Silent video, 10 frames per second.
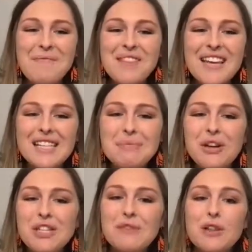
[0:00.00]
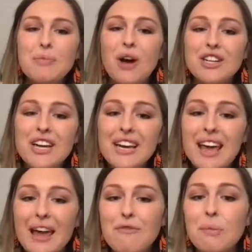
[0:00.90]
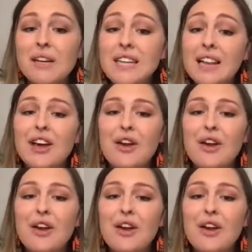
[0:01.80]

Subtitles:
The inspiration for the project came from my daily